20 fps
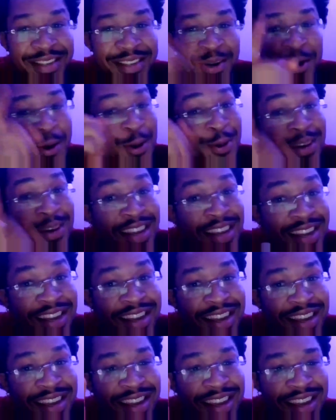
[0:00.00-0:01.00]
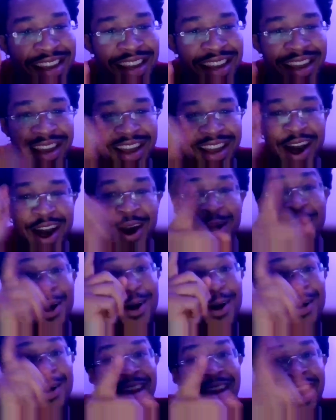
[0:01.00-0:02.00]
Holy,
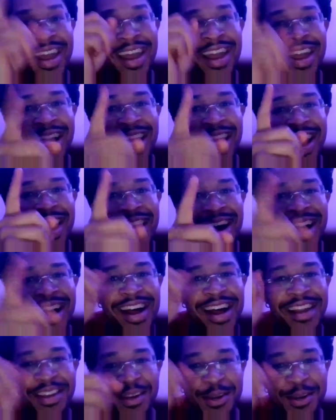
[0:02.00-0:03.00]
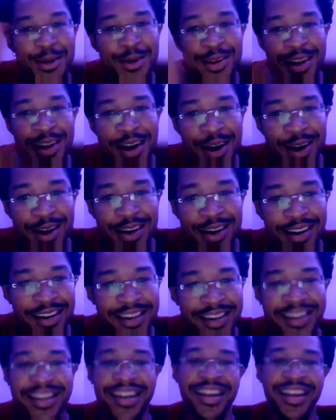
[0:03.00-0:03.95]
holy are you, Lord.